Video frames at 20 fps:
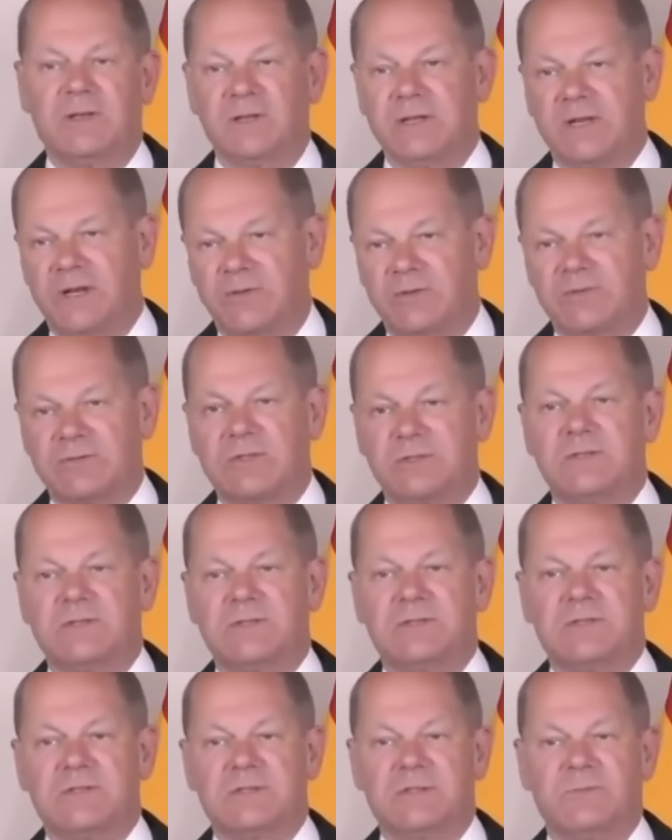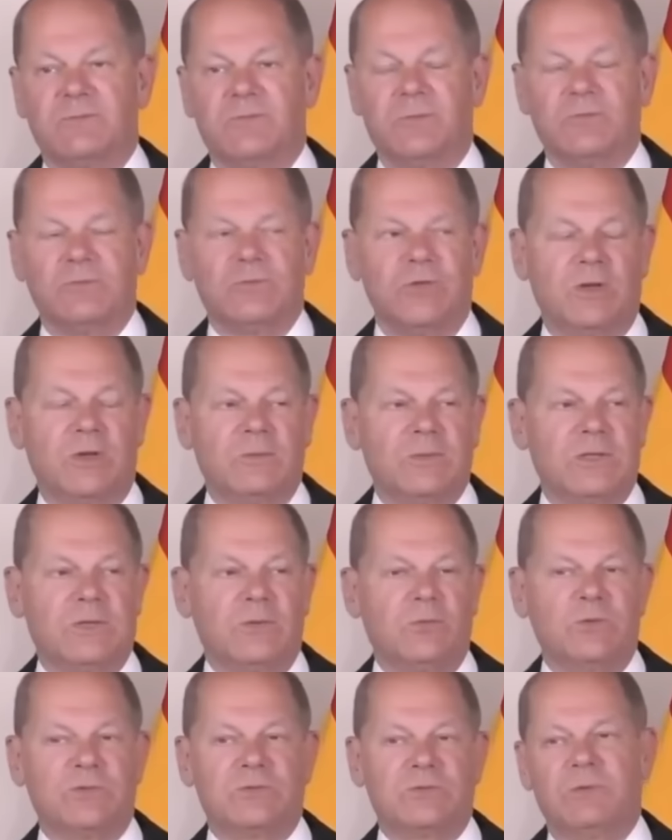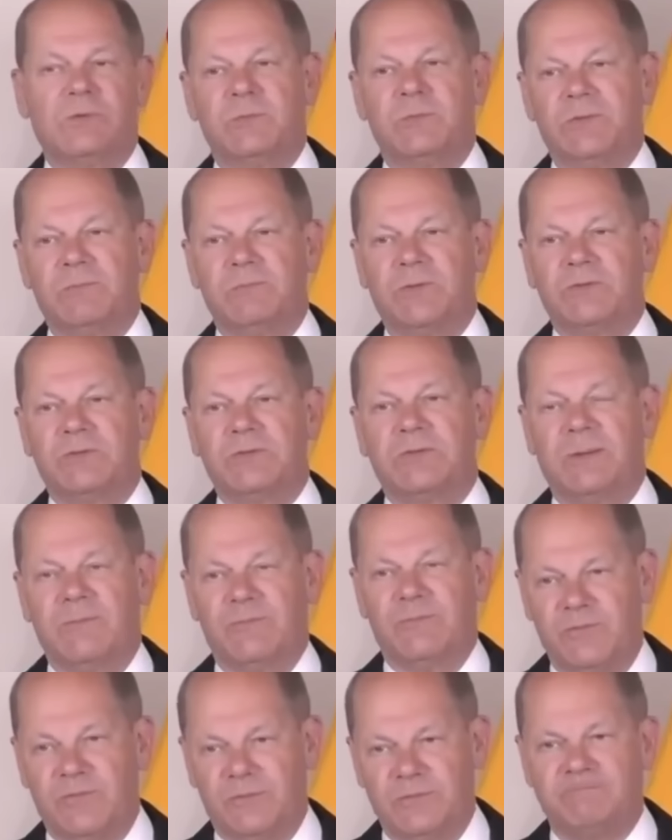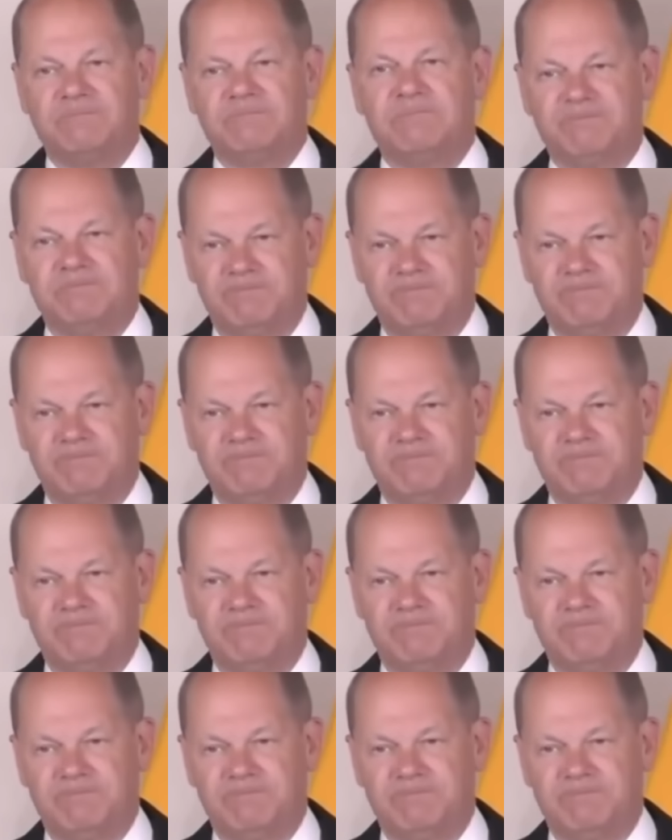and the RST system from Germany, which will be most helpful.